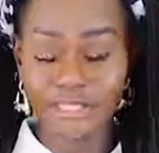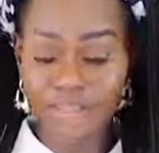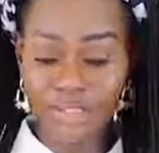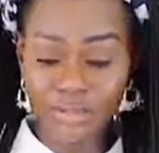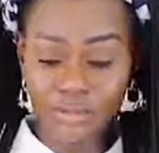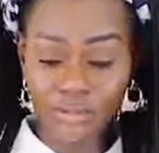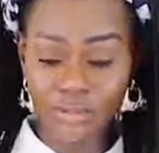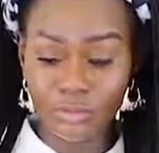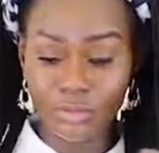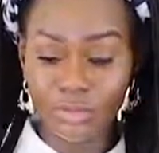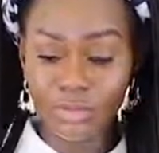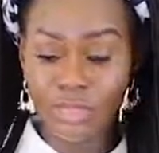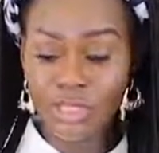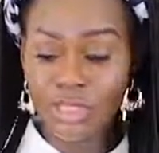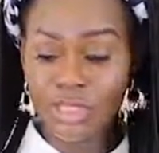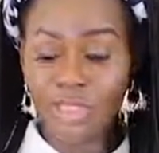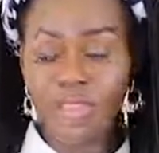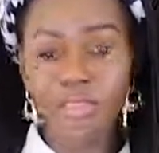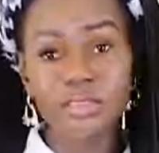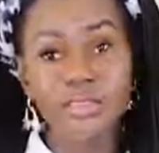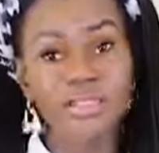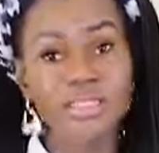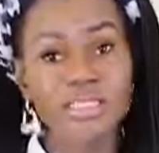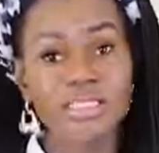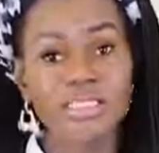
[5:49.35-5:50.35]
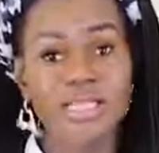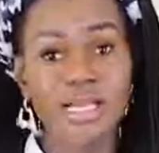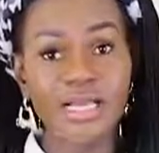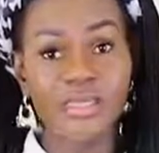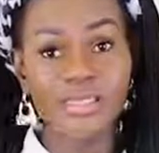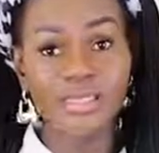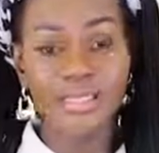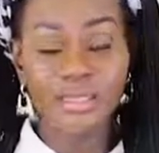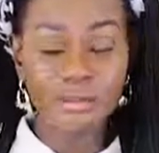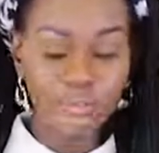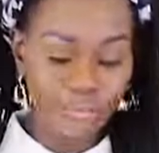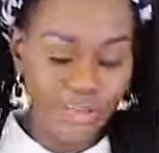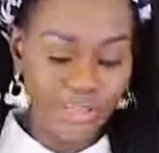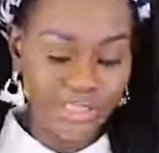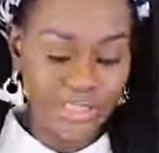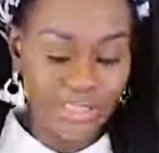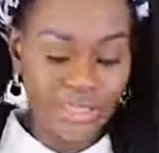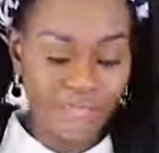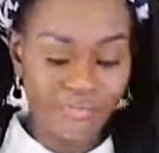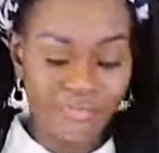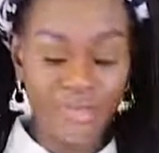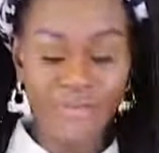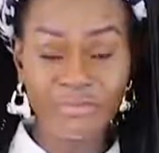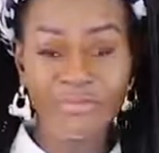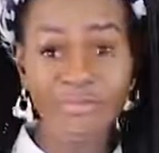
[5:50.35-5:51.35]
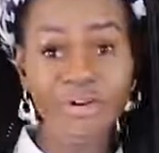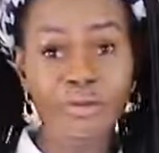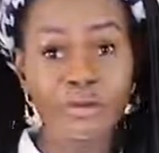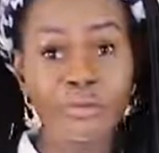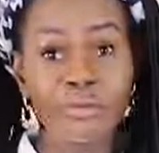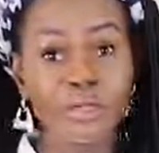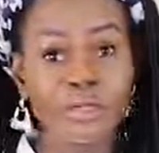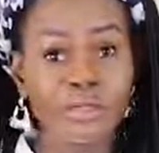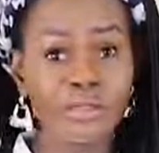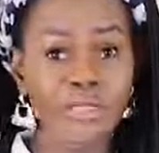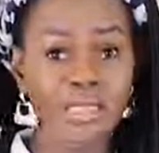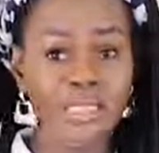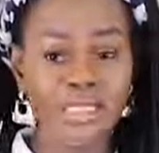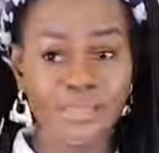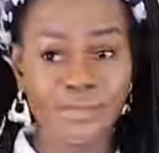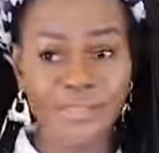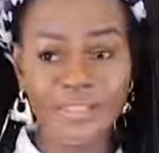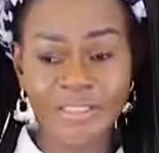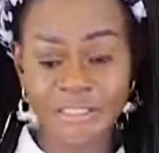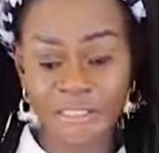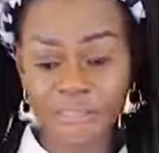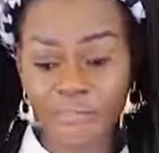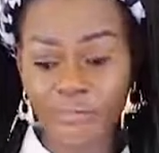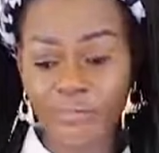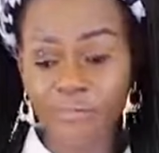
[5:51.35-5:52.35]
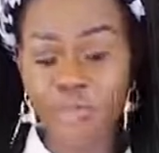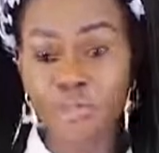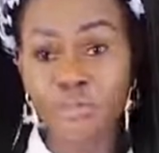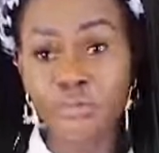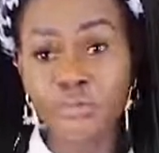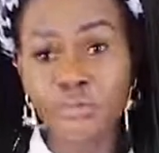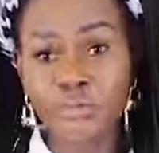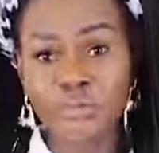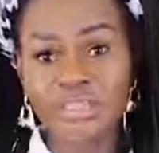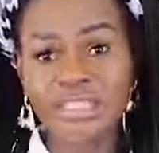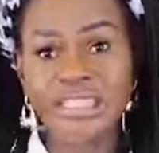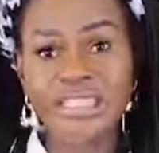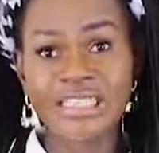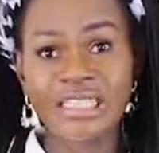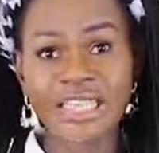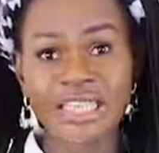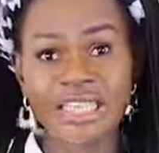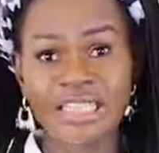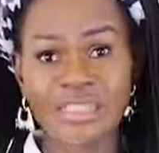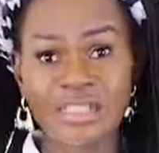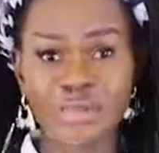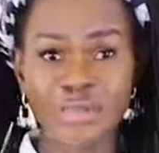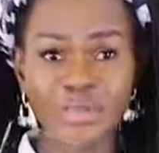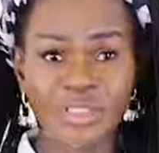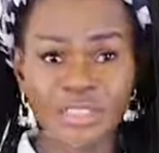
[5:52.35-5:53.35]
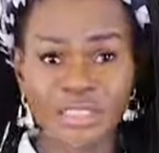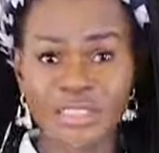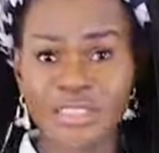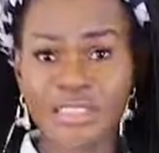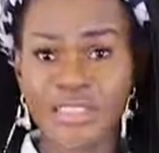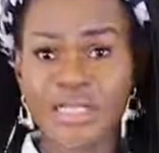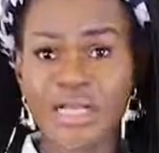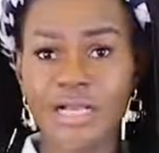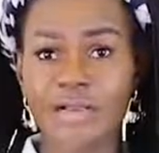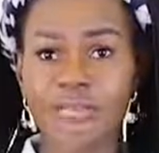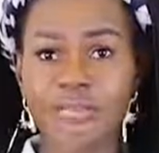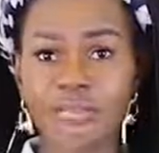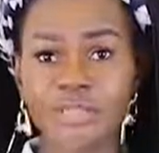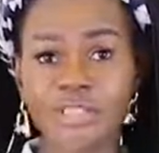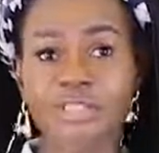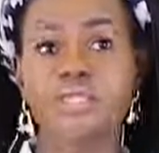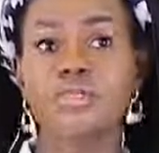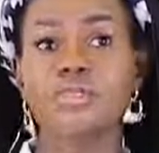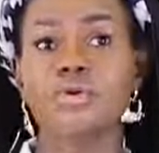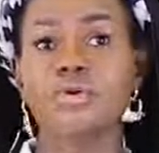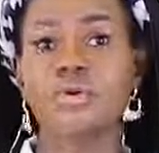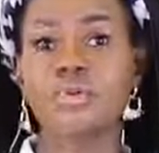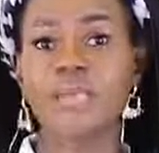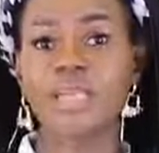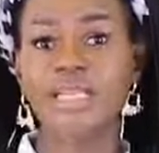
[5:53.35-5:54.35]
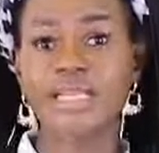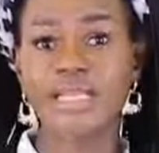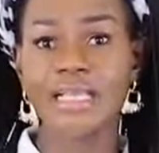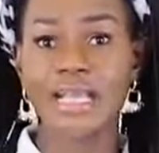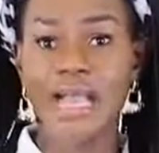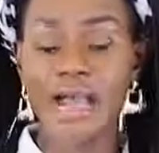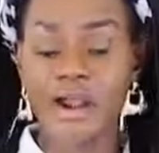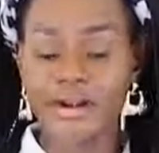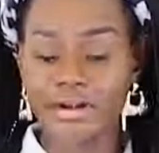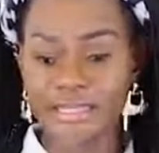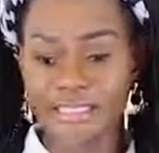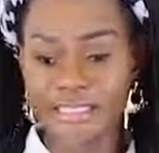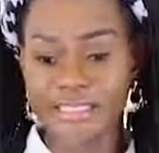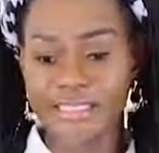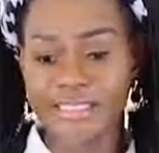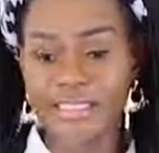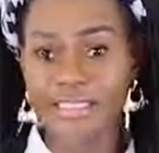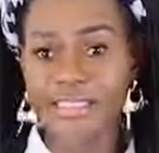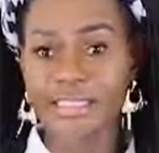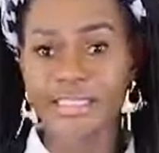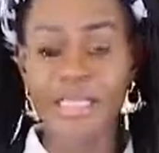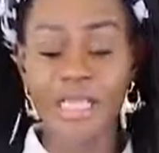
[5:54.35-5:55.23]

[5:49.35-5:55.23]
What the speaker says: So this item will serve me very well, especially for children's cakes, which can come with so many characters.